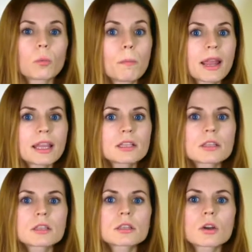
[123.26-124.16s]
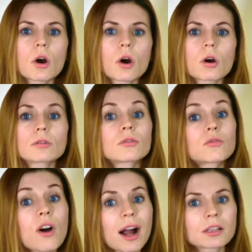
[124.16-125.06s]
based on
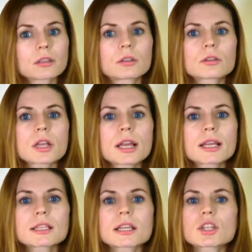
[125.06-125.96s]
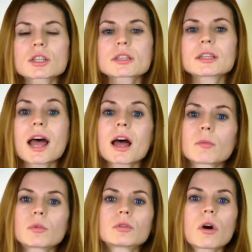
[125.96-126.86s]
factors such as the
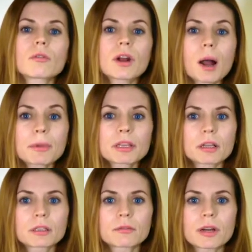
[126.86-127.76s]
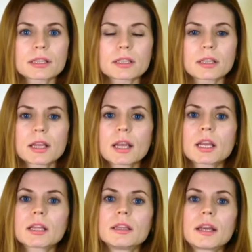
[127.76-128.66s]
amount of capital invested,
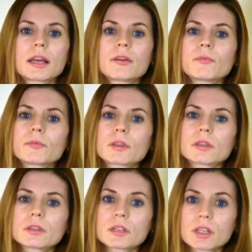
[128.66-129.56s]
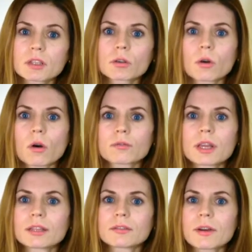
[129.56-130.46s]
the tenure of
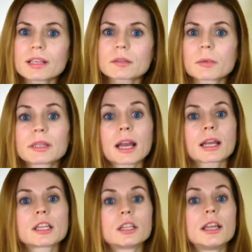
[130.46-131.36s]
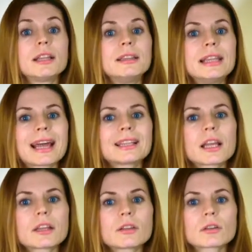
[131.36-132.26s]
the investment, and the net
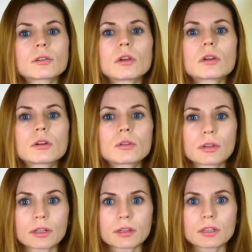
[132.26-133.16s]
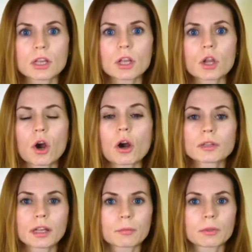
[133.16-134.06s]
annual earnings on
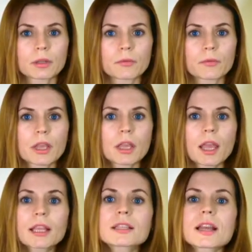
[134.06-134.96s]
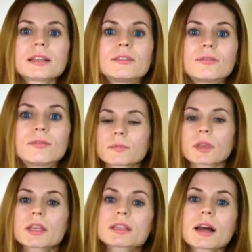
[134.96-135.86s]
the capital. It's
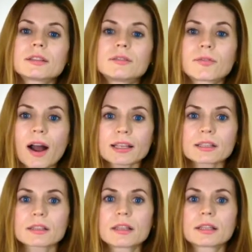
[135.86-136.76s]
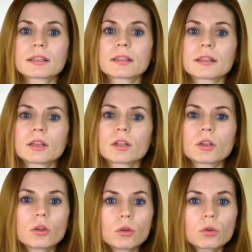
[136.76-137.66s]
advised that
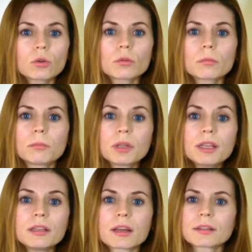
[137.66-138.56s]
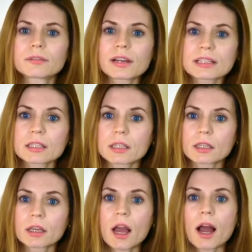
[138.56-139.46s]
you begin
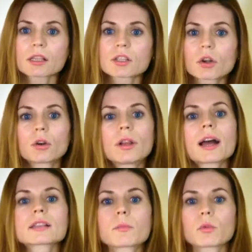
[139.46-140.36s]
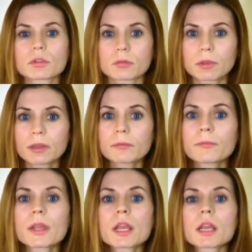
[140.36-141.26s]
investing as early as possible,
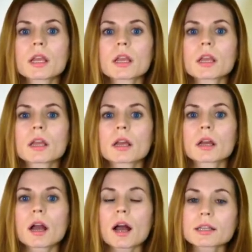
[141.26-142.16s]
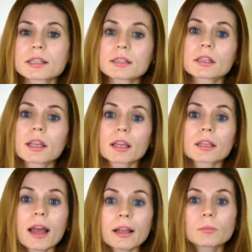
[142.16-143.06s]
as it
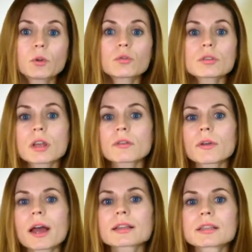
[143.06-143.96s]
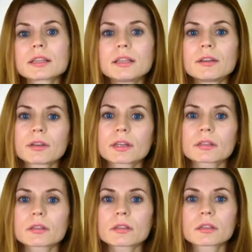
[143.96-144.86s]
can help you save a
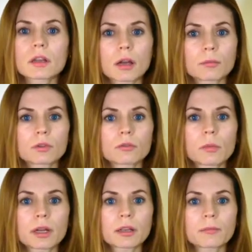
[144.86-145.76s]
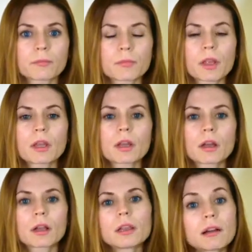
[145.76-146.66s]
significant amount of money.
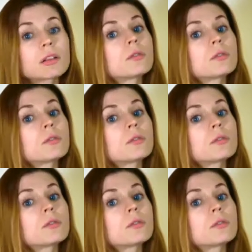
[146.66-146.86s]
Level of